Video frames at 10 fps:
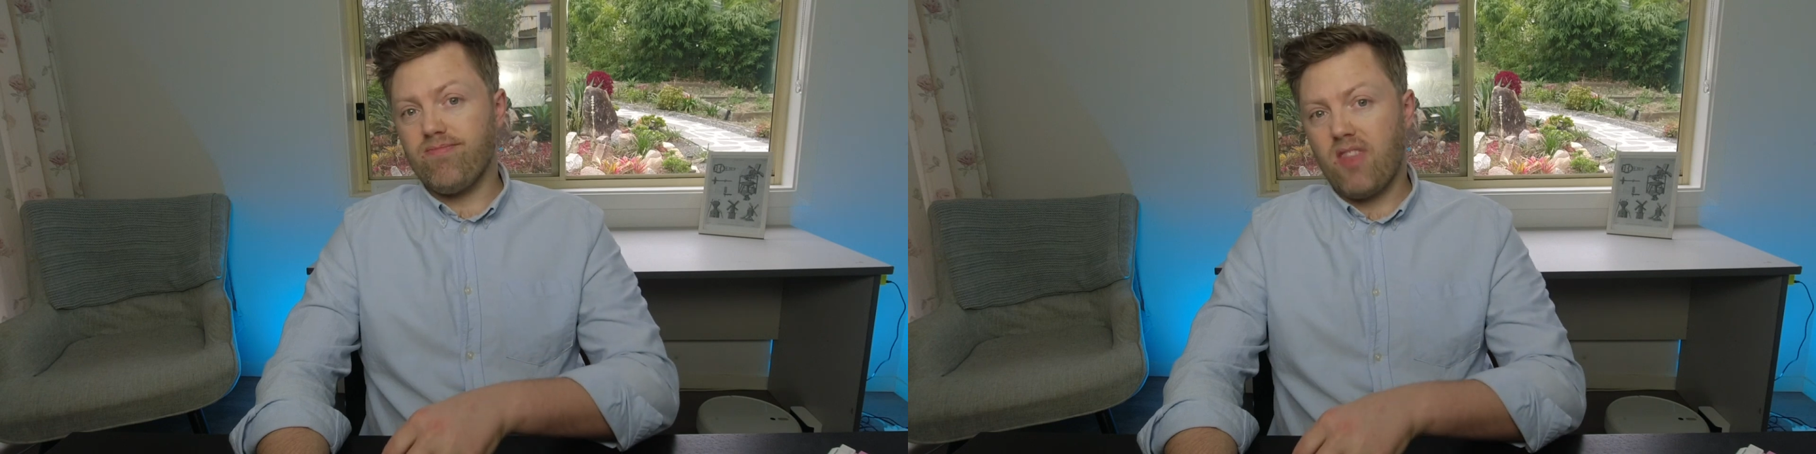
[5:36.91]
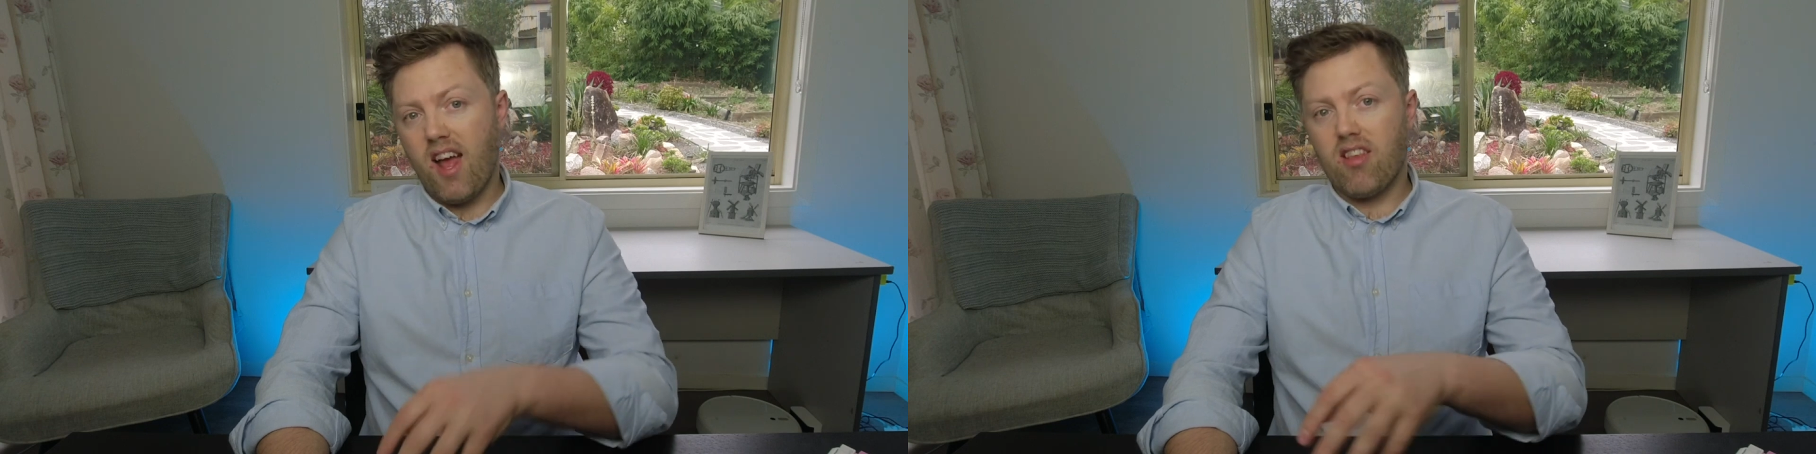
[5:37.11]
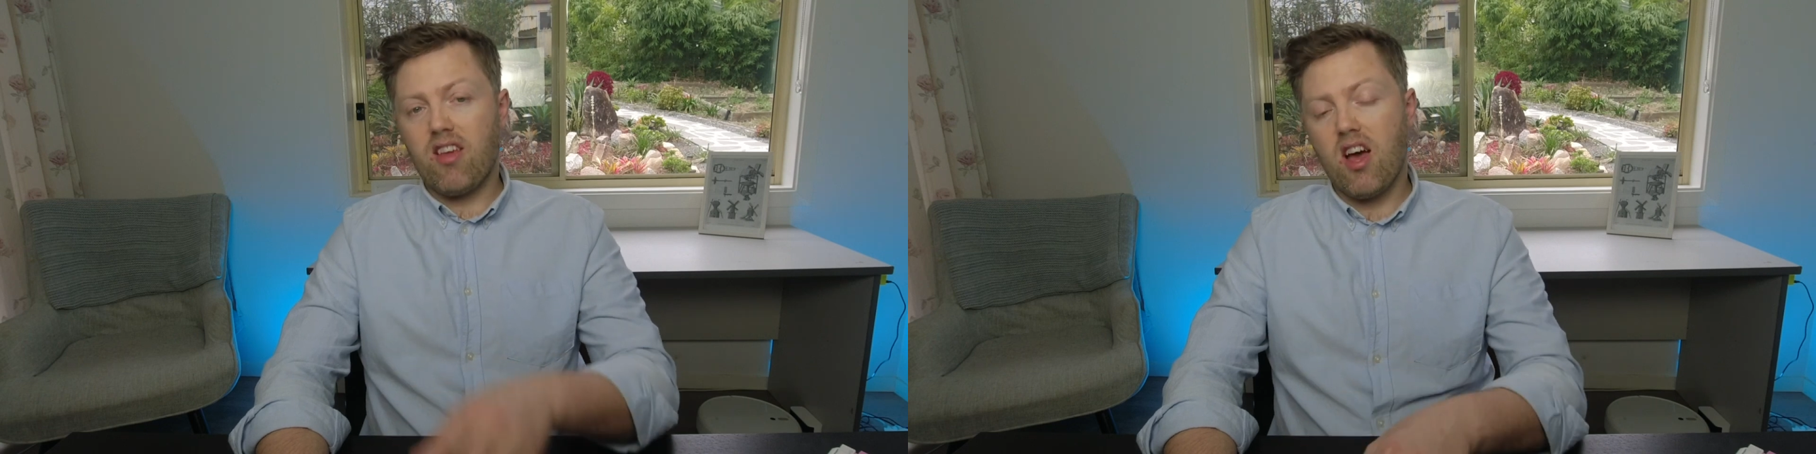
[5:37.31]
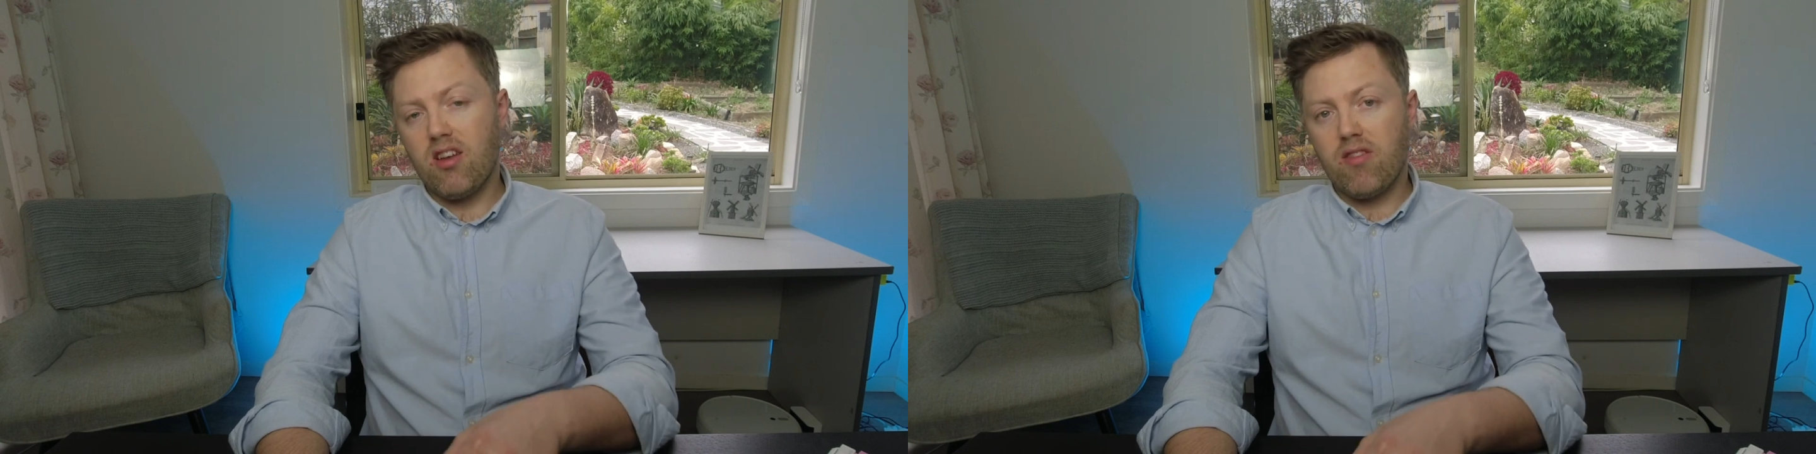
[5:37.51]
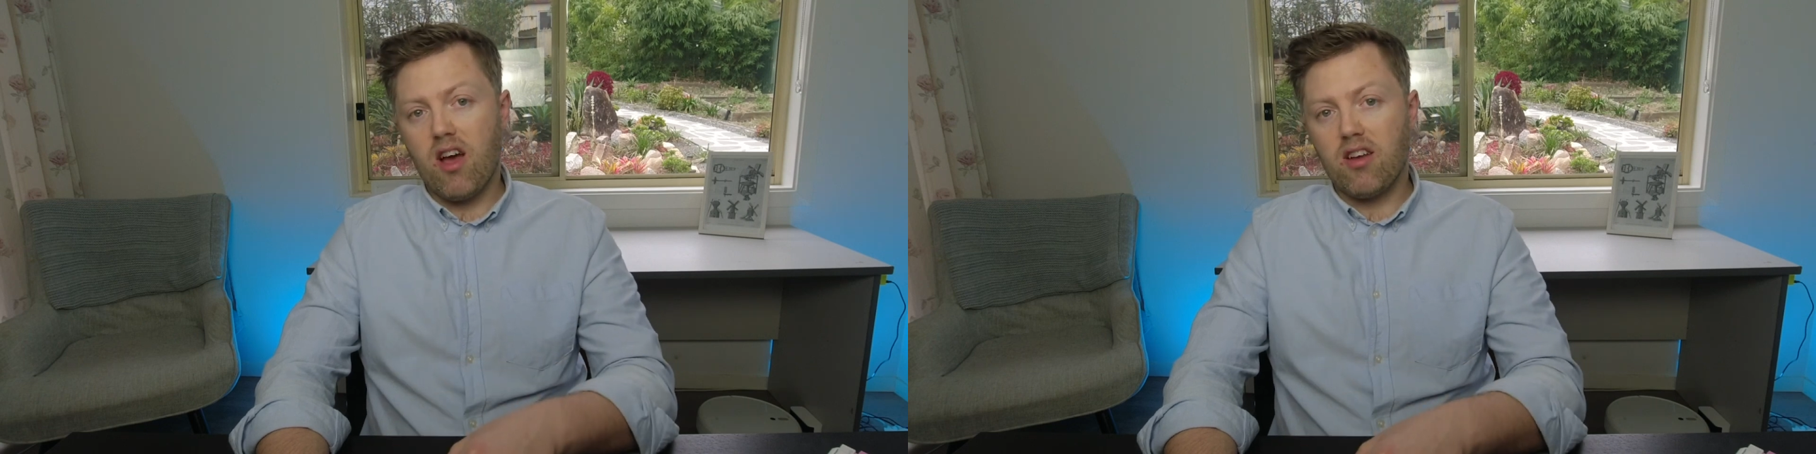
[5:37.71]
That's kind
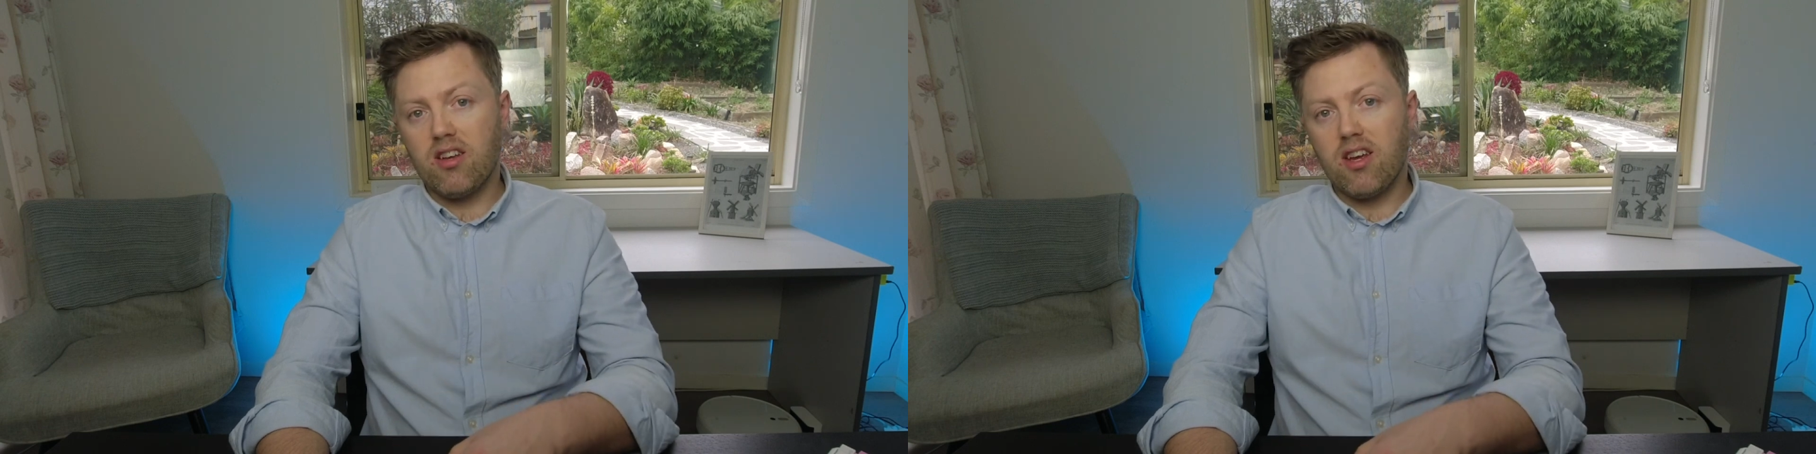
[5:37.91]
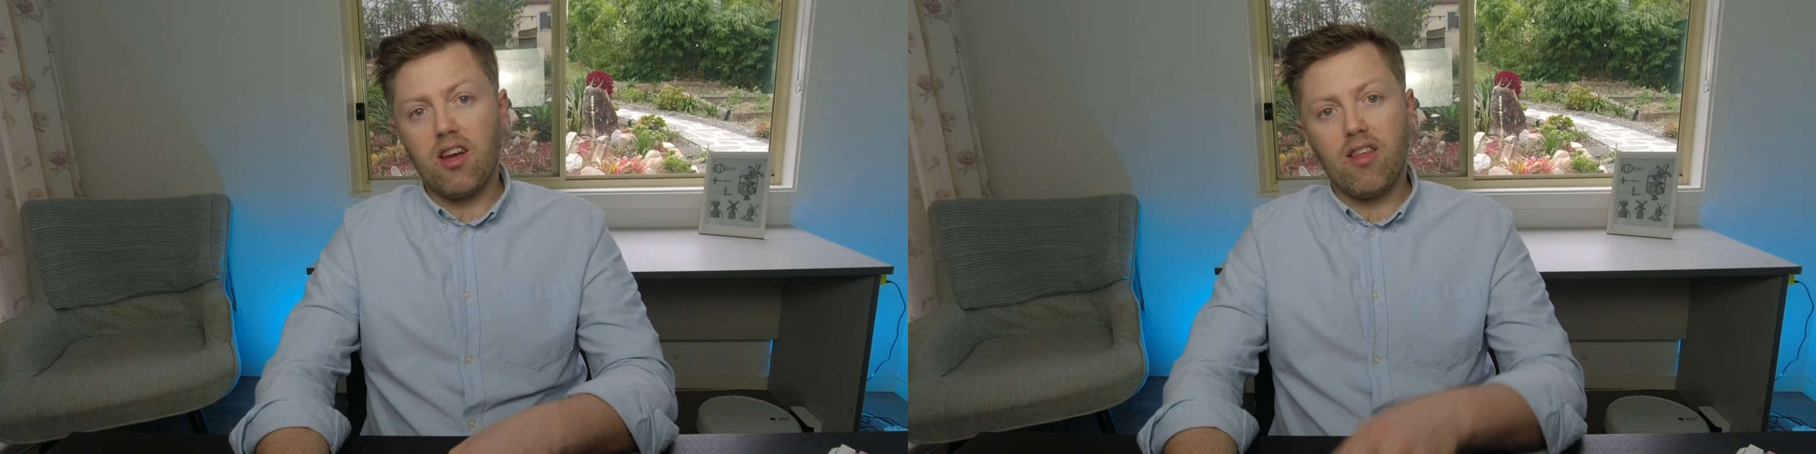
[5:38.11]
of the idea here.